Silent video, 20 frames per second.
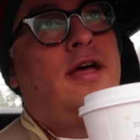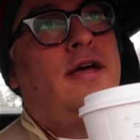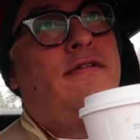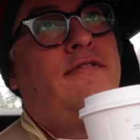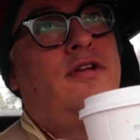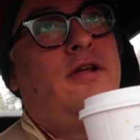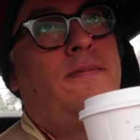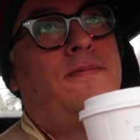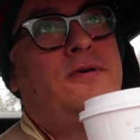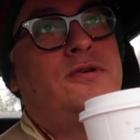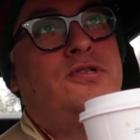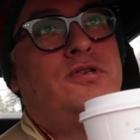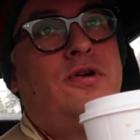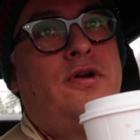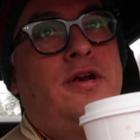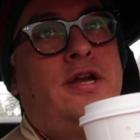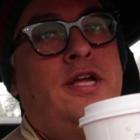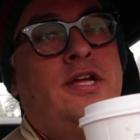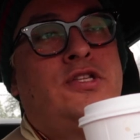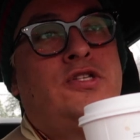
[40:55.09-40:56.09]
I have an
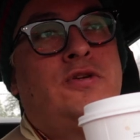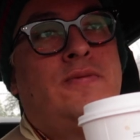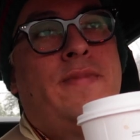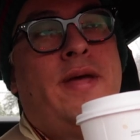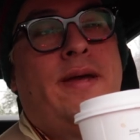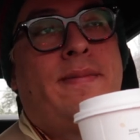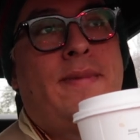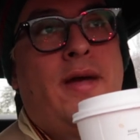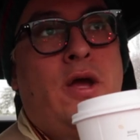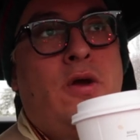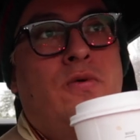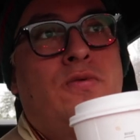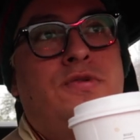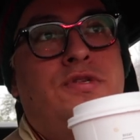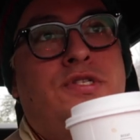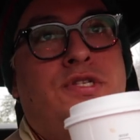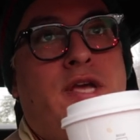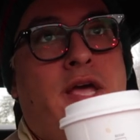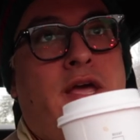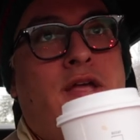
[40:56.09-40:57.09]
opportunity to make my own
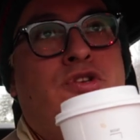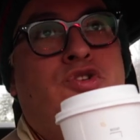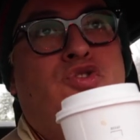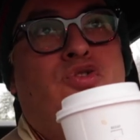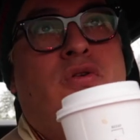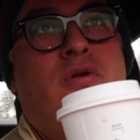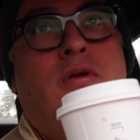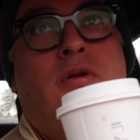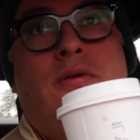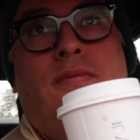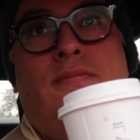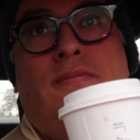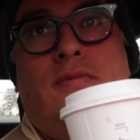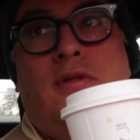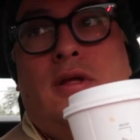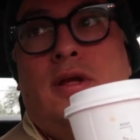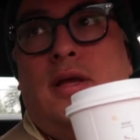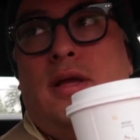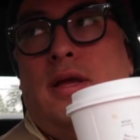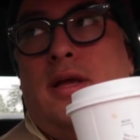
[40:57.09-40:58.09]
schedule,
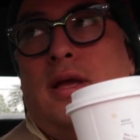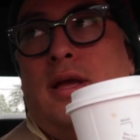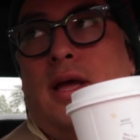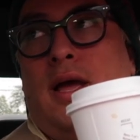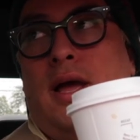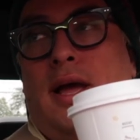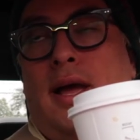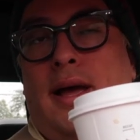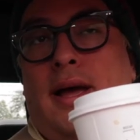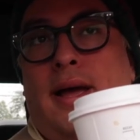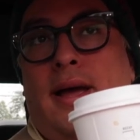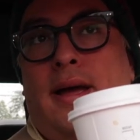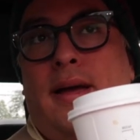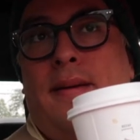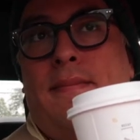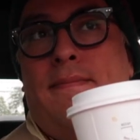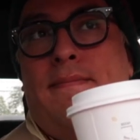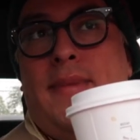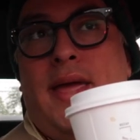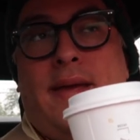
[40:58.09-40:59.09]

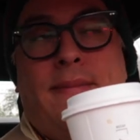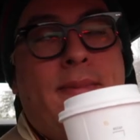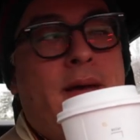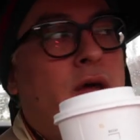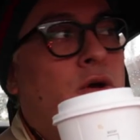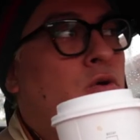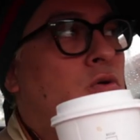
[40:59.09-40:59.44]
uh, make my